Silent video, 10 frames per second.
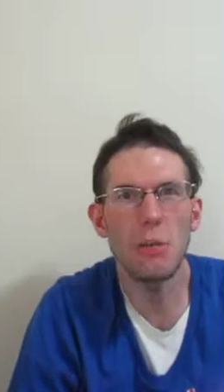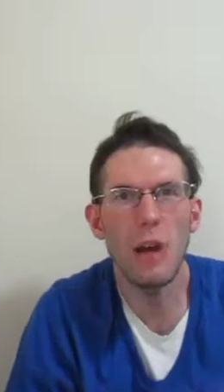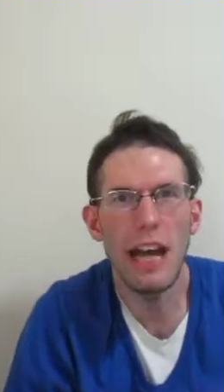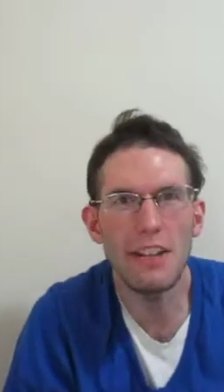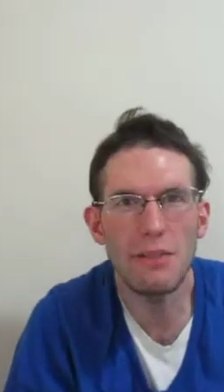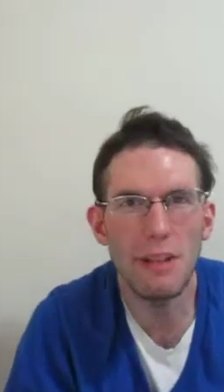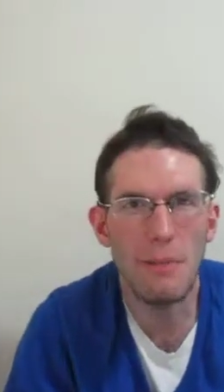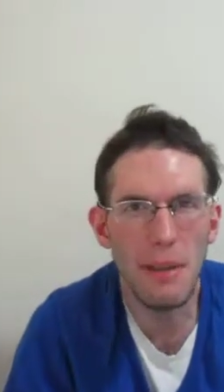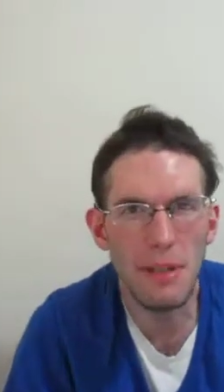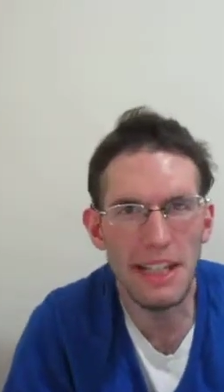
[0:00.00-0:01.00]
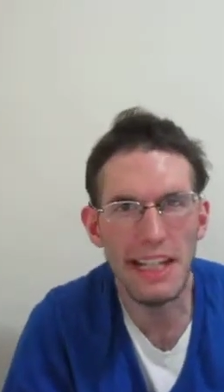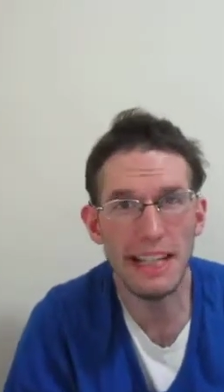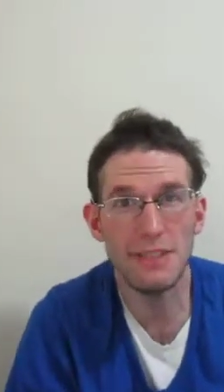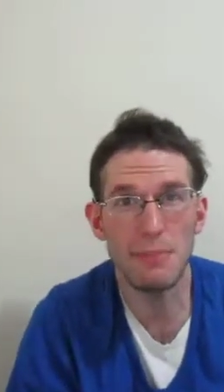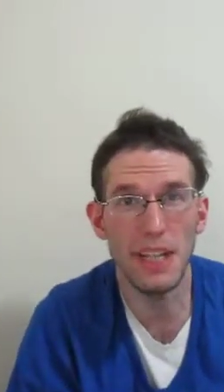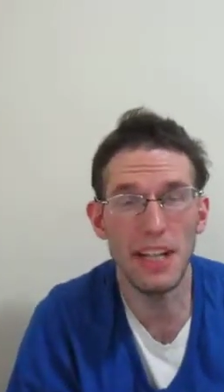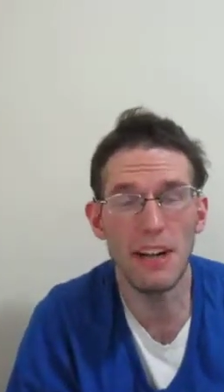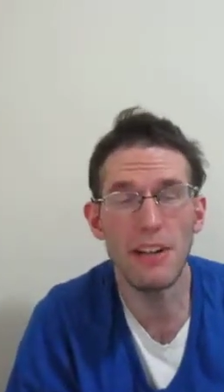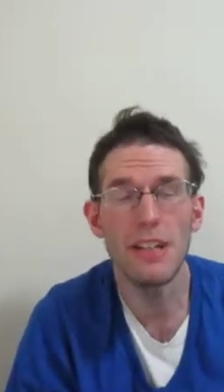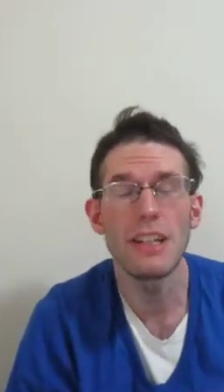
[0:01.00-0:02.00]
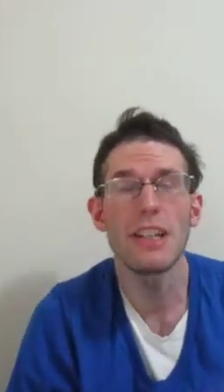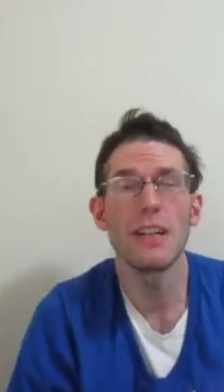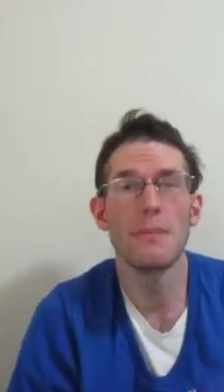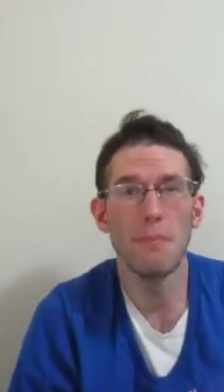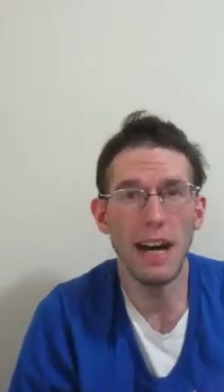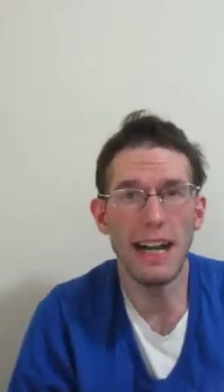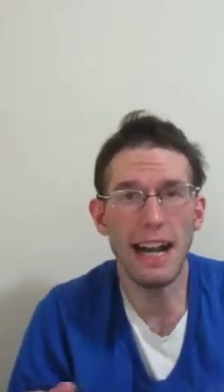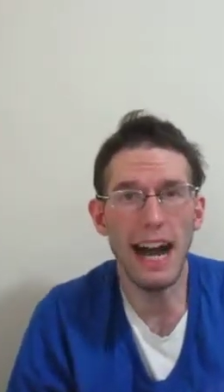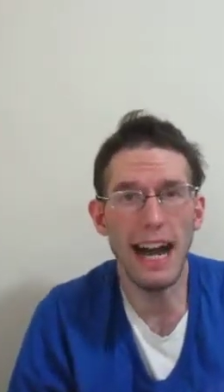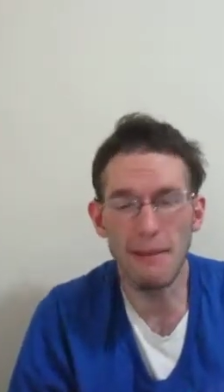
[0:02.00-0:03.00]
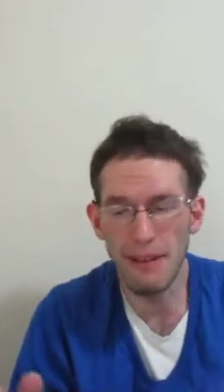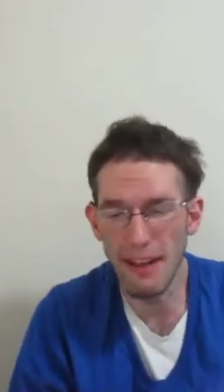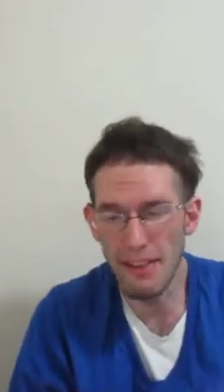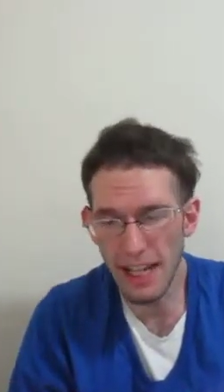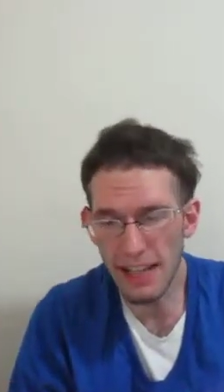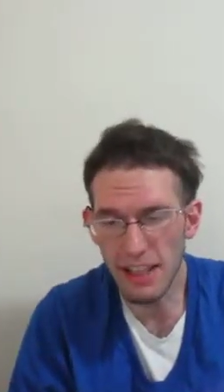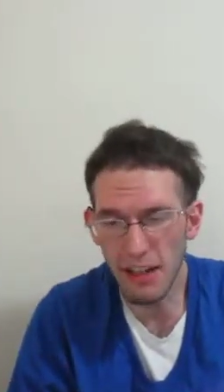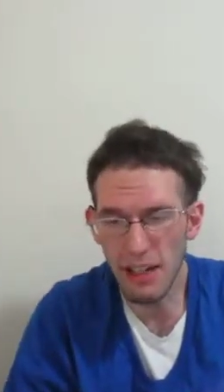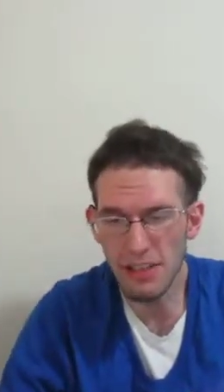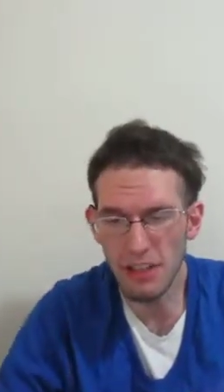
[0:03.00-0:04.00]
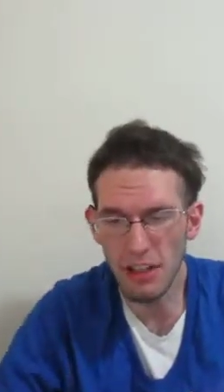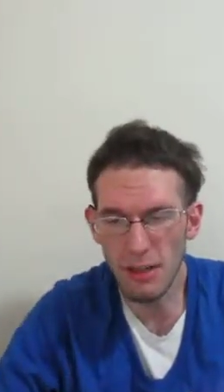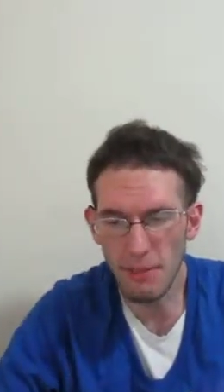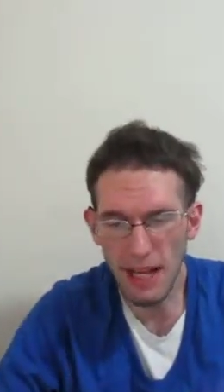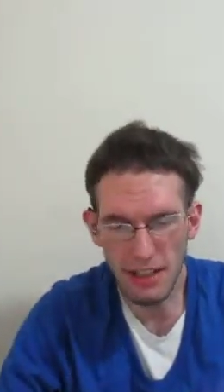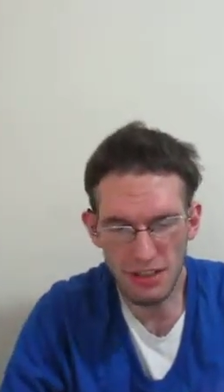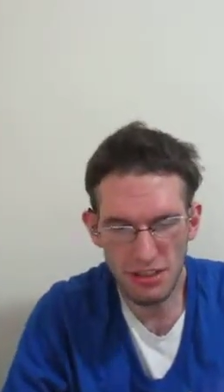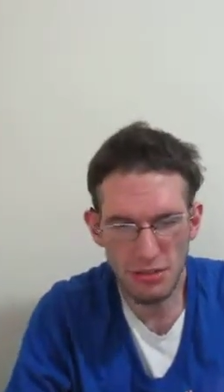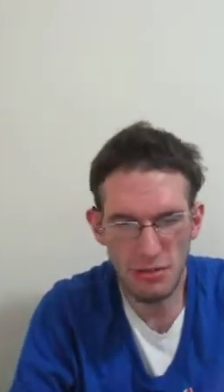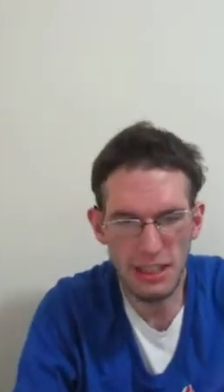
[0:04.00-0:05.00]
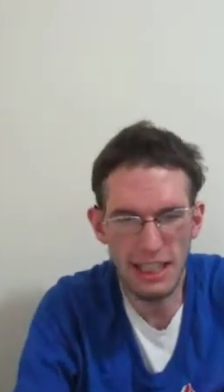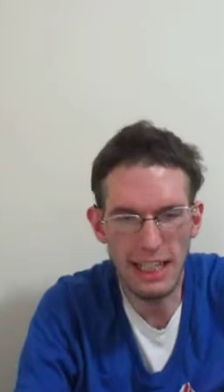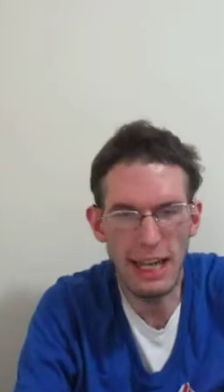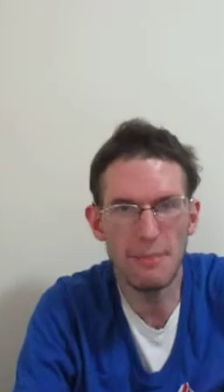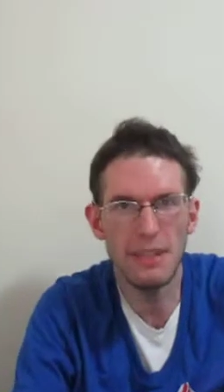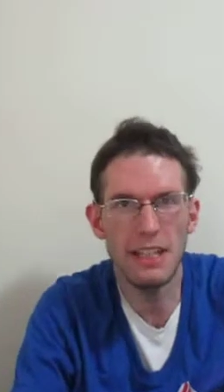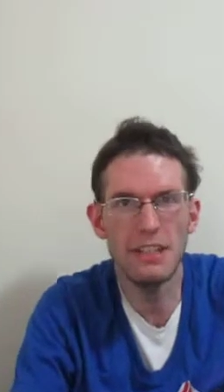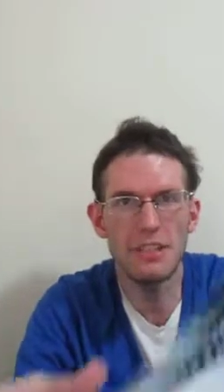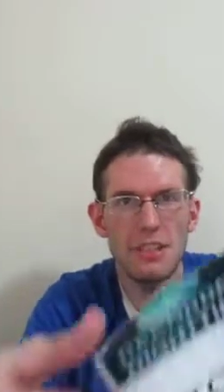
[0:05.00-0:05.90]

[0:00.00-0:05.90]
won't have to remember the next bill. But I really think though it's all about is to where that, yeah, please